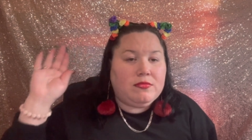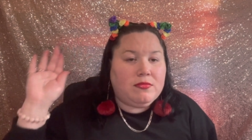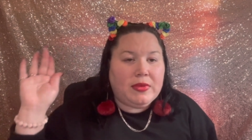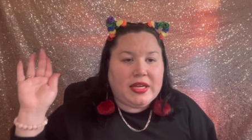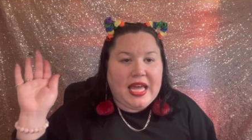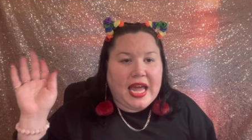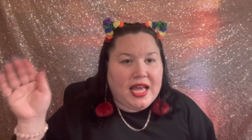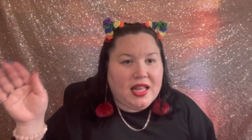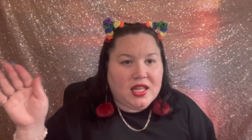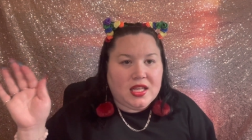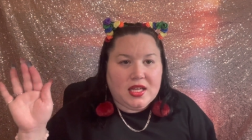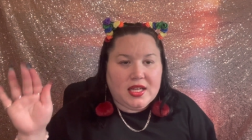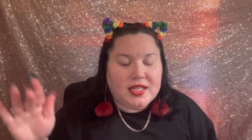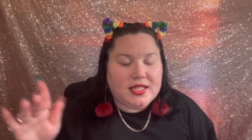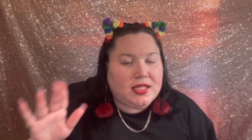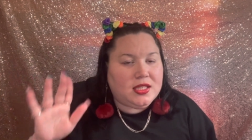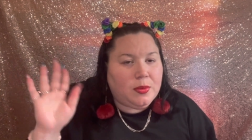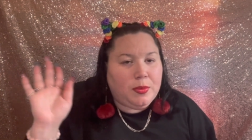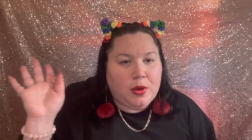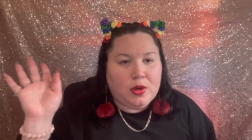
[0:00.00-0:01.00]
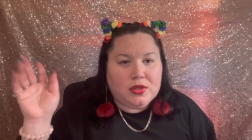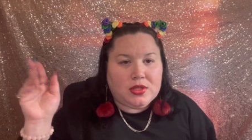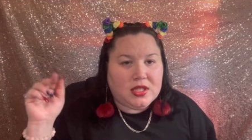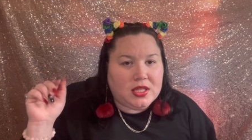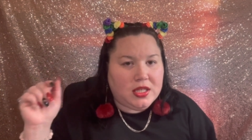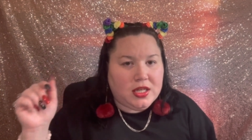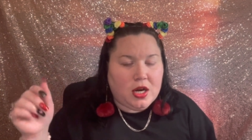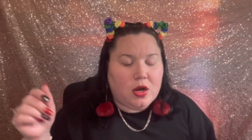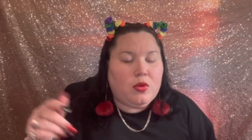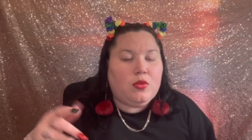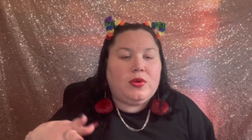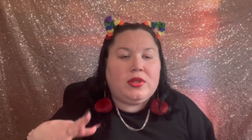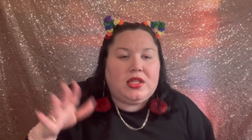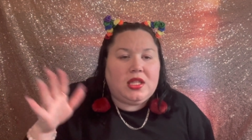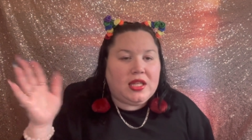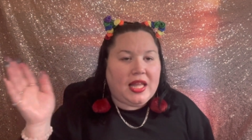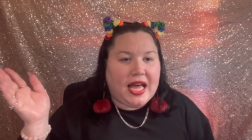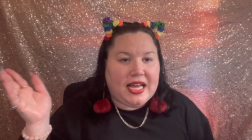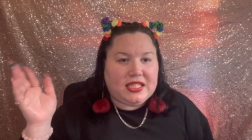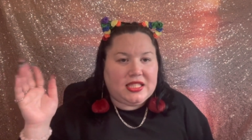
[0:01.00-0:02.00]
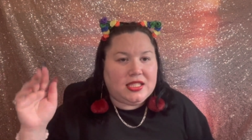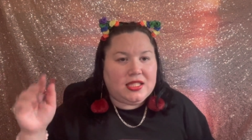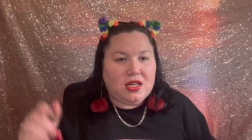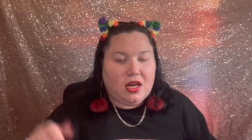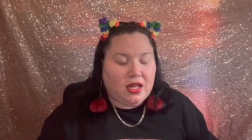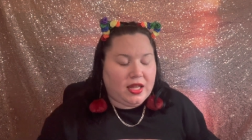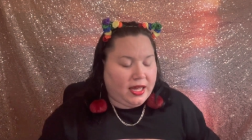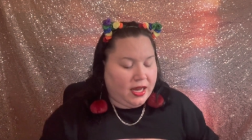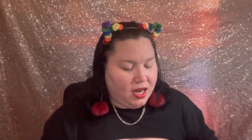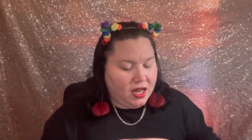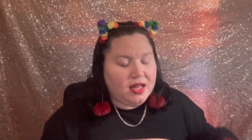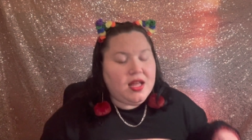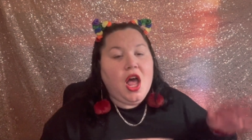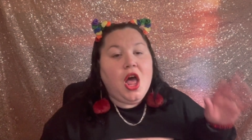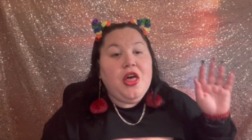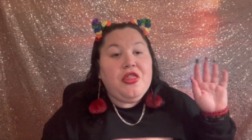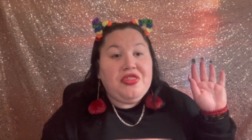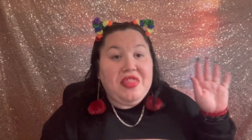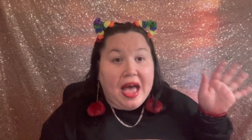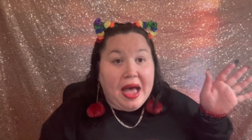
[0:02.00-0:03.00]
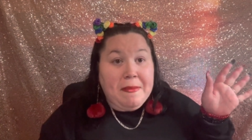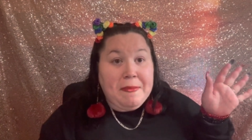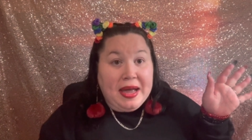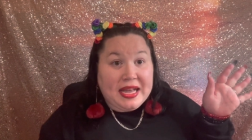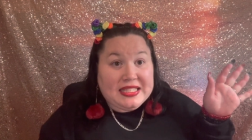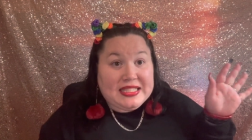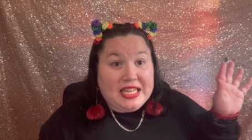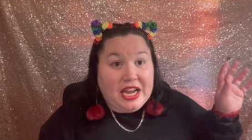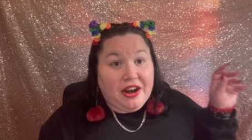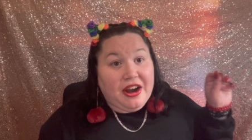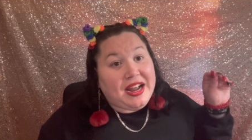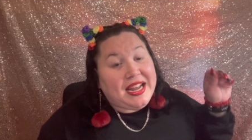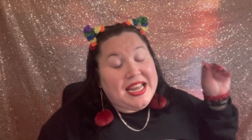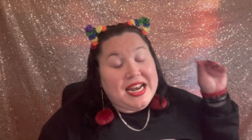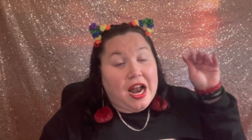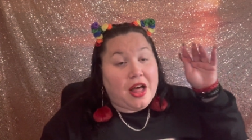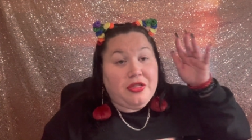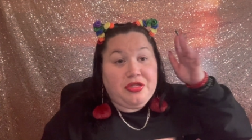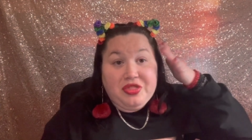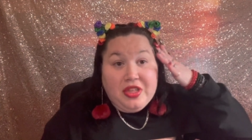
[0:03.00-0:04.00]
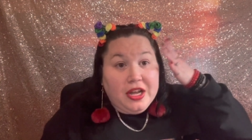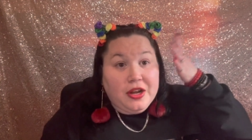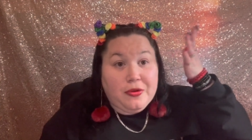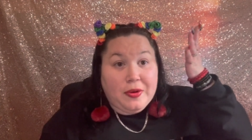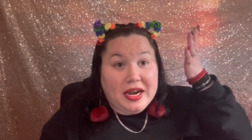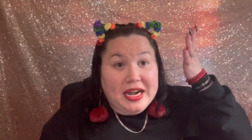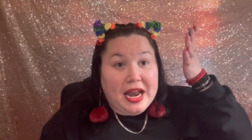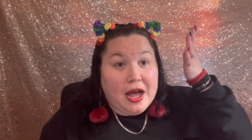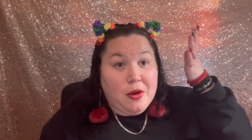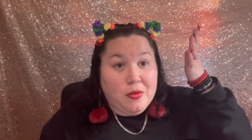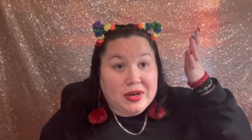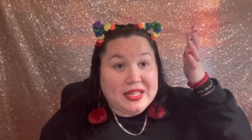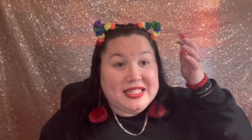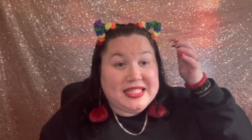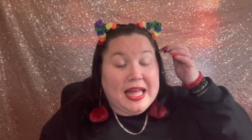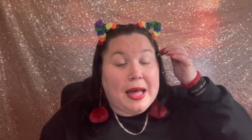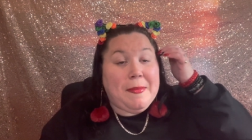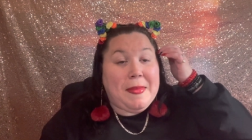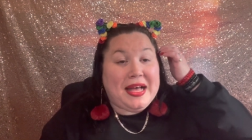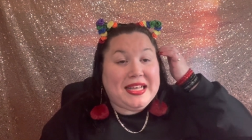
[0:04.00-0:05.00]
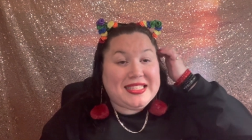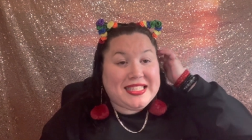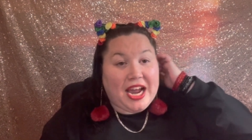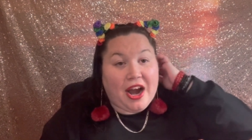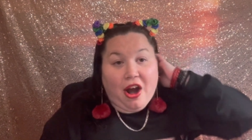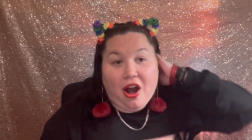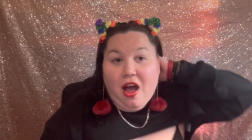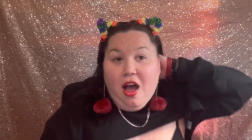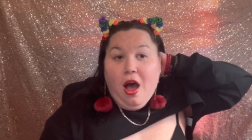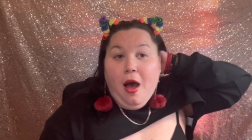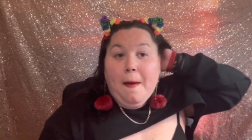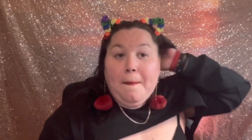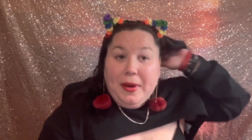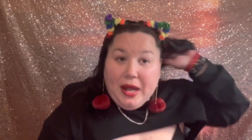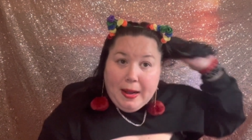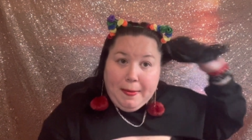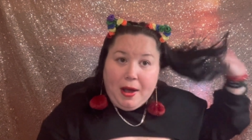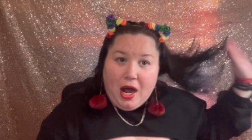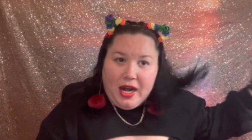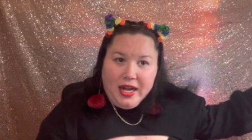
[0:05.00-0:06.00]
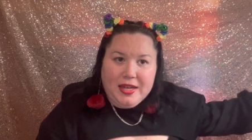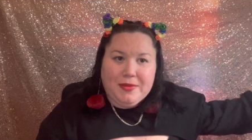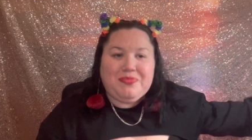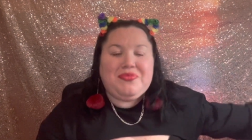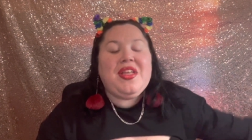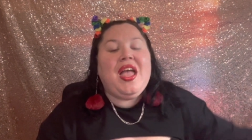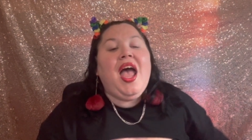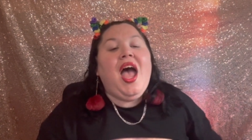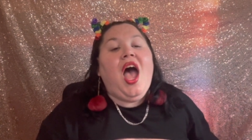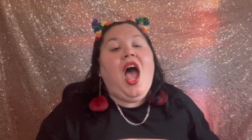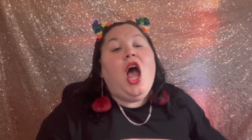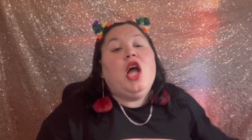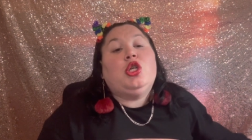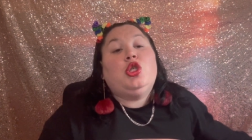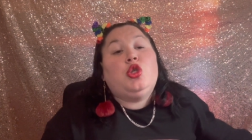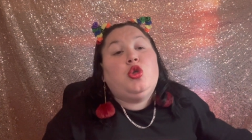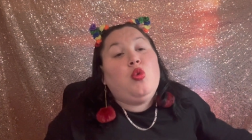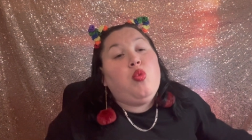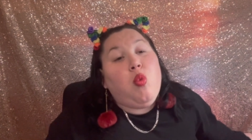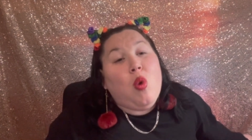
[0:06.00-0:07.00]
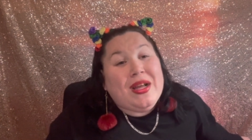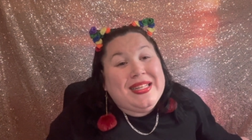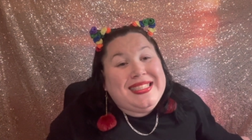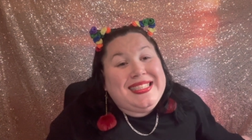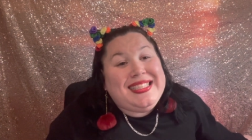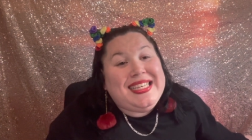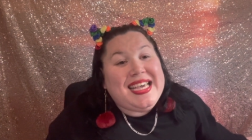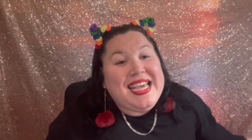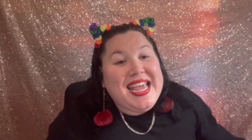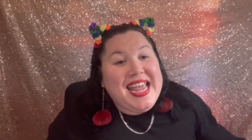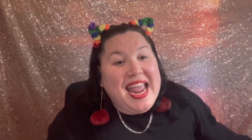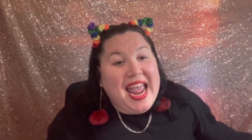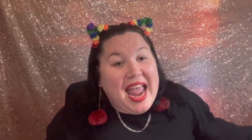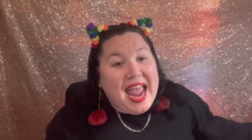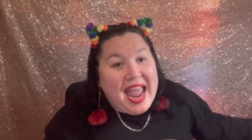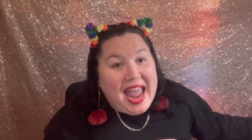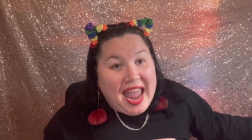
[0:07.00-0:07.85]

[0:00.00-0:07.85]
Mikayla is supposedly, you know, with the lashes and all that, that mascara. I cannot think right now what's that mascara, but I bought it. $28.